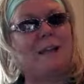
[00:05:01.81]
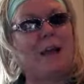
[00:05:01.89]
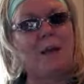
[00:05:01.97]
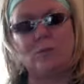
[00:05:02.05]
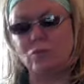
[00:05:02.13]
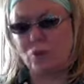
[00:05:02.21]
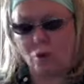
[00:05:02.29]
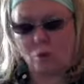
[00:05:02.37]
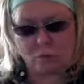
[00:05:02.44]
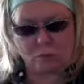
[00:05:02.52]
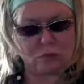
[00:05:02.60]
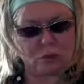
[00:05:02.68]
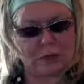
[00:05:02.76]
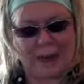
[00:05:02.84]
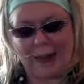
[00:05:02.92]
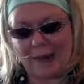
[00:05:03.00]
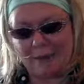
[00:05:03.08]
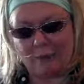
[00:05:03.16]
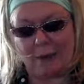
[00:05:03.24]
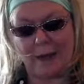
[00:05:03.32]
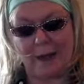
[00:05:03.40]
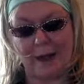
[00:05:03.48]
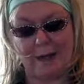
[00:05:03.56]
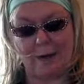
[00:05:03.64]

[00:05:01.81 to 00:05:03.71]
I don't know. It was kind of red,